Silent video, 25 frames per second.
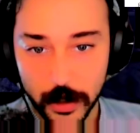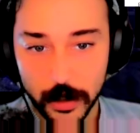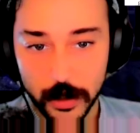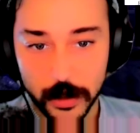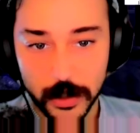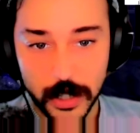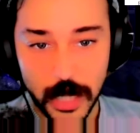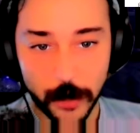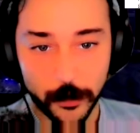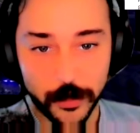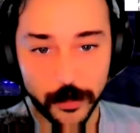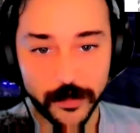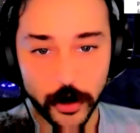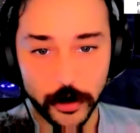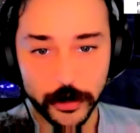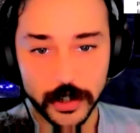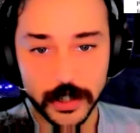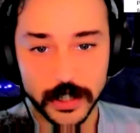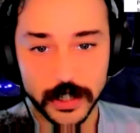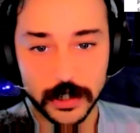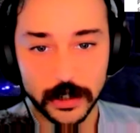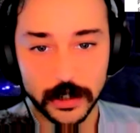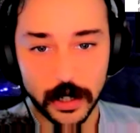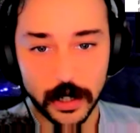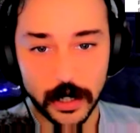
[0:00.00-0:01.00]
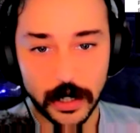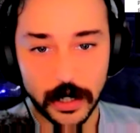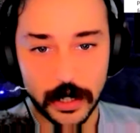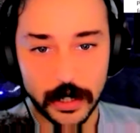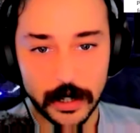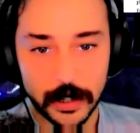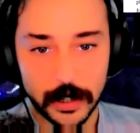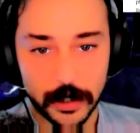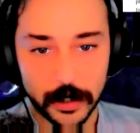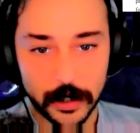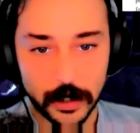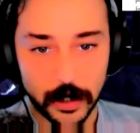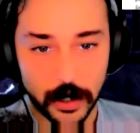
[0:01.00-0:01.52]
Yeah, we've heard this
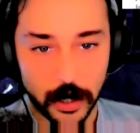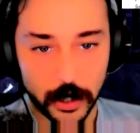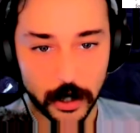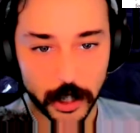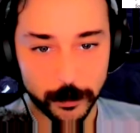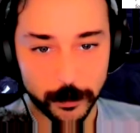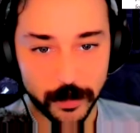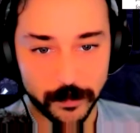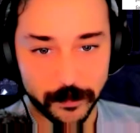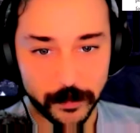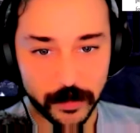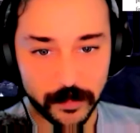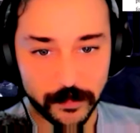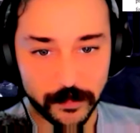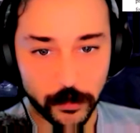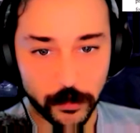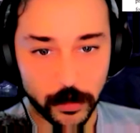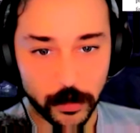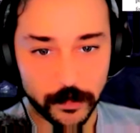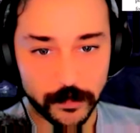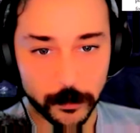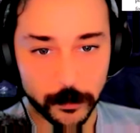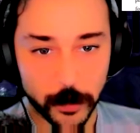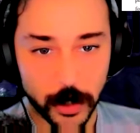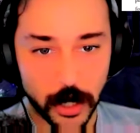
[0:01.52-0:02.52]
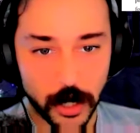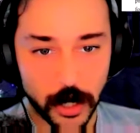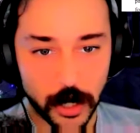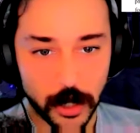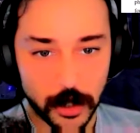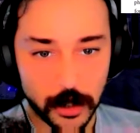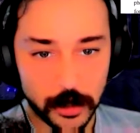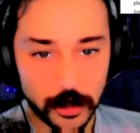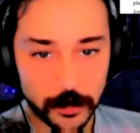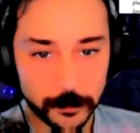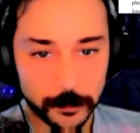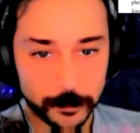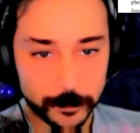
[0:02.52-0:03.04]
argument before from
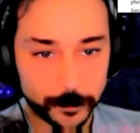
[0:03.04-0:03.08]
Hall.